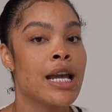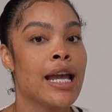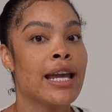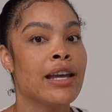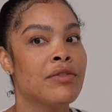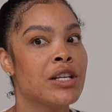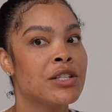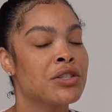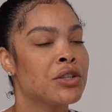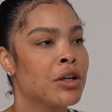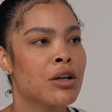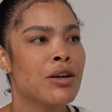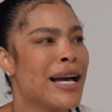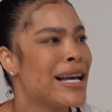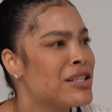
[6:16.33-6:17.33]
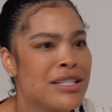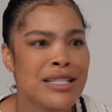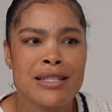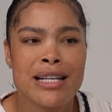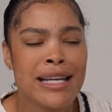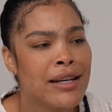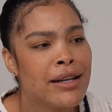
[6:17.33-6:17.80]
And this girl had
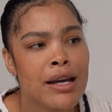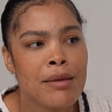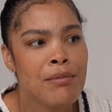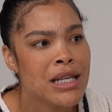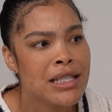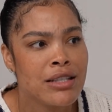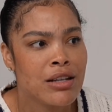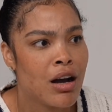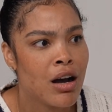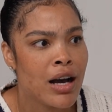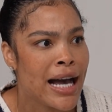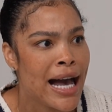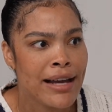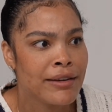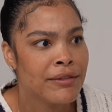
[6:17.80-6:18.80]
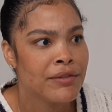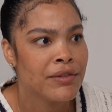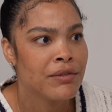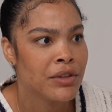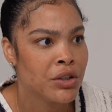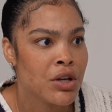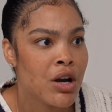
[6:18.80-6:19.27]
just ended up missing out
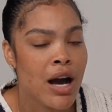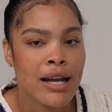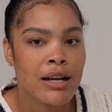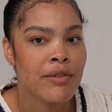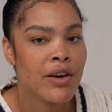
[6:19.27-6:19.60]
of